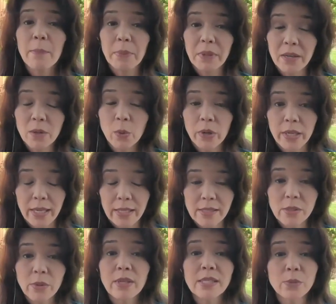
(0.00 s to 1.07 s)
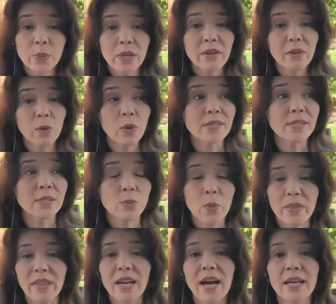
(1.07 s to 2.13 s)
This one happened in Oregon. So this one, of
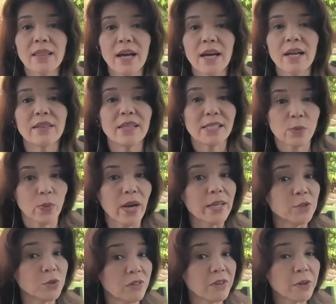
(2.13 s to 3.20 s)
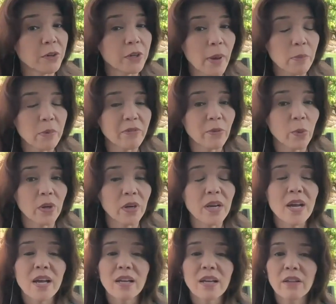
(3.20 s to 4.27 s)
course, is one that I thought this one I should have heard about
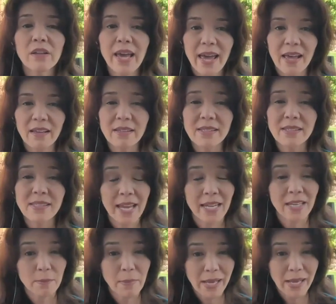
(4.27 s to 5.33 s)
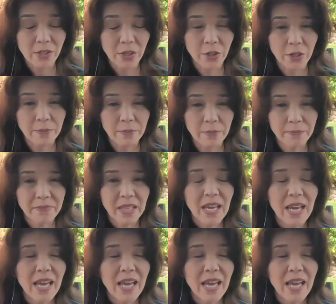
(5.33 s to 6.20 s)
before, called the Hells Canyon Massacre.